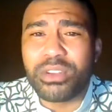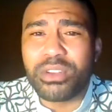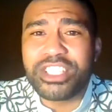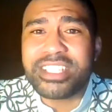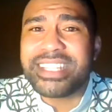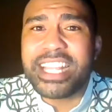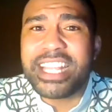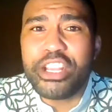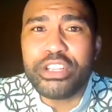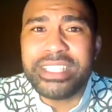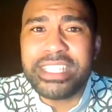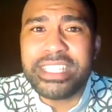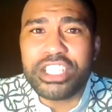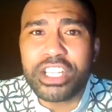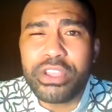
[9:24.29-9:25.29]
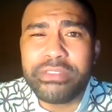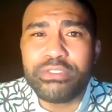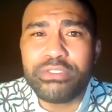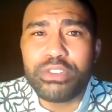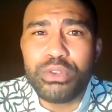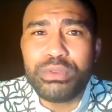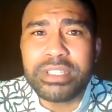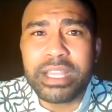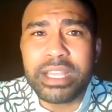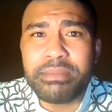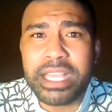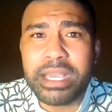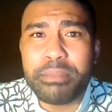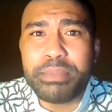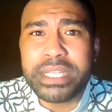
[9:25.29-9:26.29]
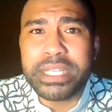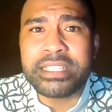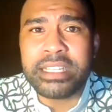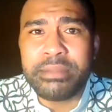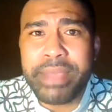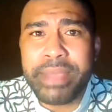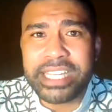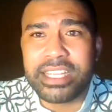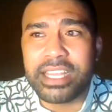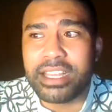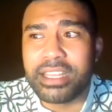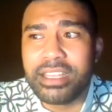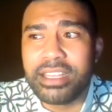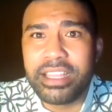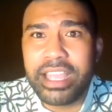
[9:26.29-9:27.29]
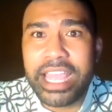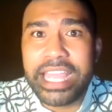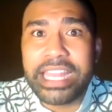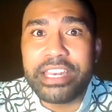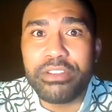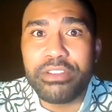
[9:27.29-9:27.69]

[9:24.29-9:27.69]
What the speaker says: just tell your teacher you have to do something, a personal matter. and